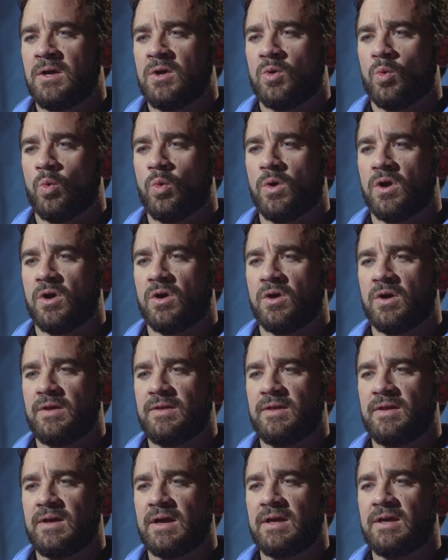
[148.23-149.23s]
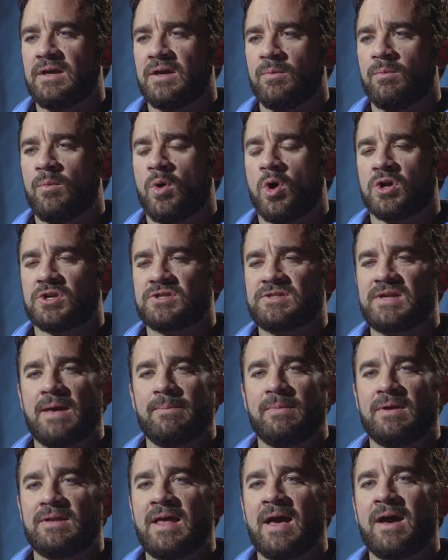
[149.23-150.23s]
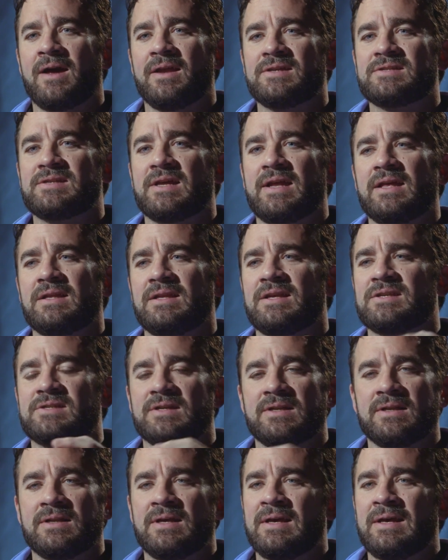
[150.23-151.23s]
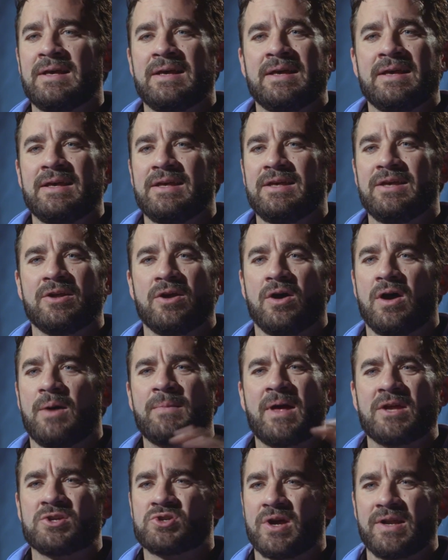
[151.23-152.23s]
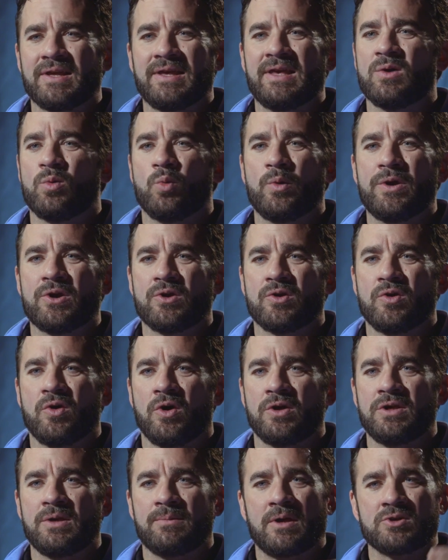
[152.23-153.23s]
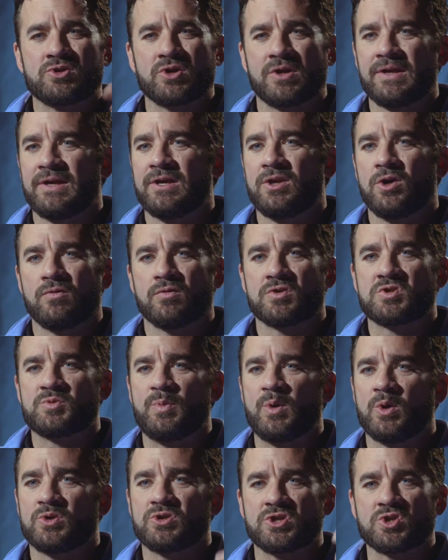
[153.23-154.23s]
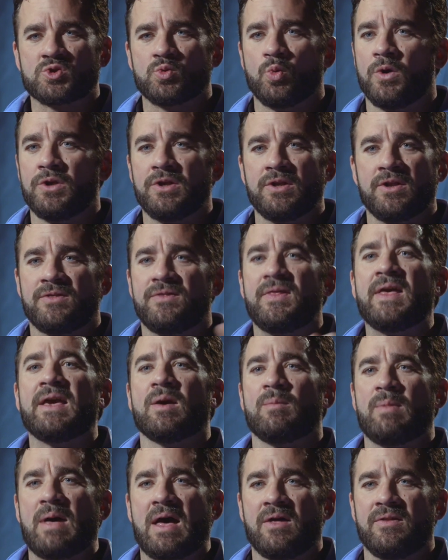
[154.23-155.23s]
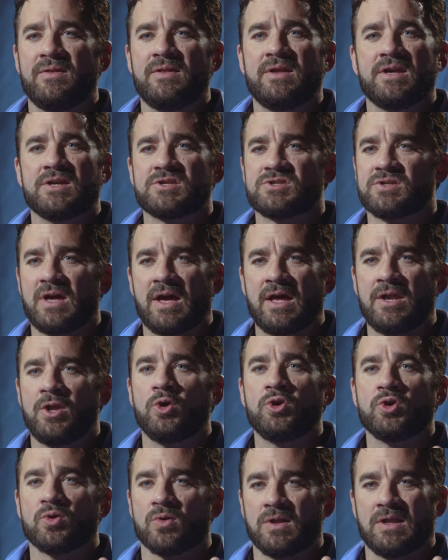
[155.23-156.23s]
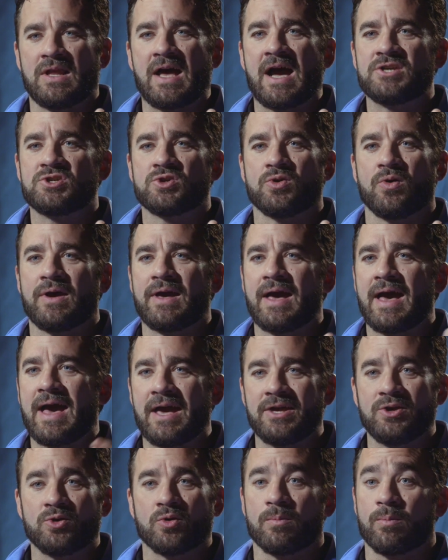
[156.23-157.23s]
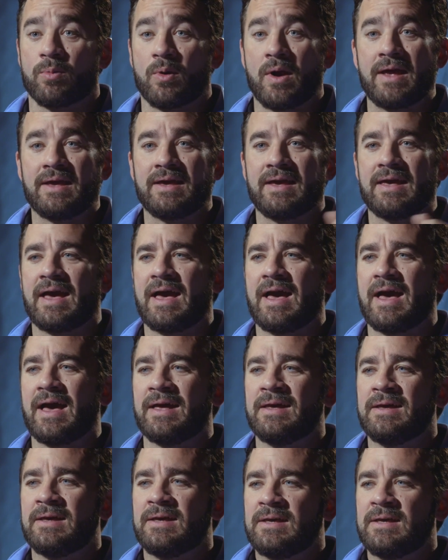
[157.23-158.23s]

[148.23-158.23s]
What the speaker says: where Mark sat me down. He said, hey, listen, I'm not trying to get weird on you. I'm not trying to get over spiritual. I just want you to think about this. I know you're a logical guy. You're a bright guy.